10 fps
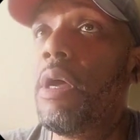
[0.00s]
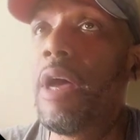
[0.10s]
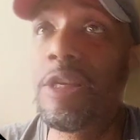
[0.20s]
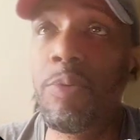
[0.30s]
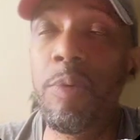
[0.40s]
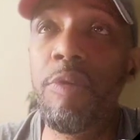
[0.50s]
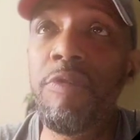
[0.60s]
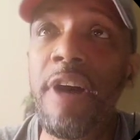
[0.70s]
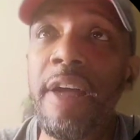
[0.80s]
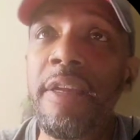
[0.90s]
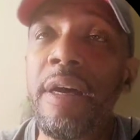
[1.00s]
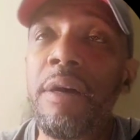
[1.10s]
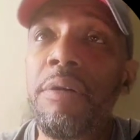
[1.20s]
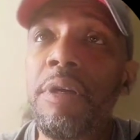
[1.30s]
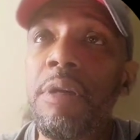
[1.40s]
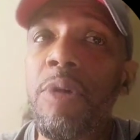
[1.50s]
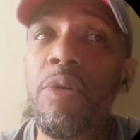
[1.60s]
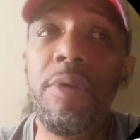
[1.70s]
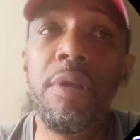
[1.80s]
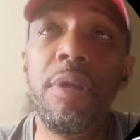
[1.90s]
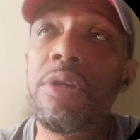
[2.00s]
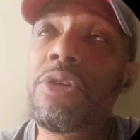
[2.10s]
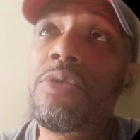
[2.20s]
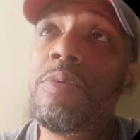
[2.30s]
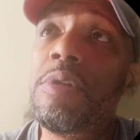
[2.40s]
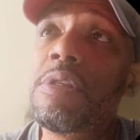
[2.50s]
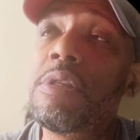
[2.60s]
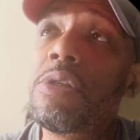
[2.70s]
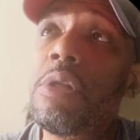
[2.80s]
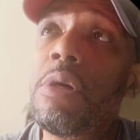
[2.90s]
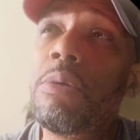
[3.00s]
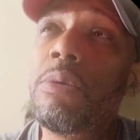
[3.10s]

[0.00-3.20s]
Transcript: as we will find out in a moment as soon as this loads.